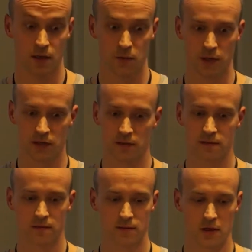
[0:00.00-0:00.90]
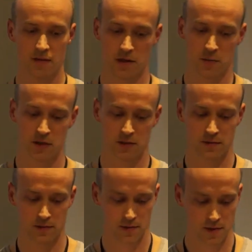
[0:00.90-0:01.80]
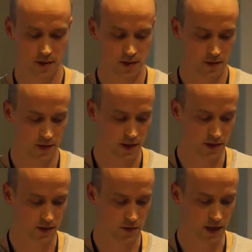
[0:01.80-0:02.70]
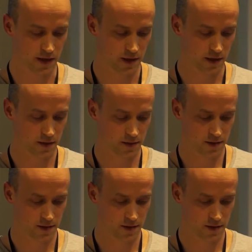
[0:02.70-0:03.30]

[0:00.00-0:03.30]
weird to have an option that doesn't do anything.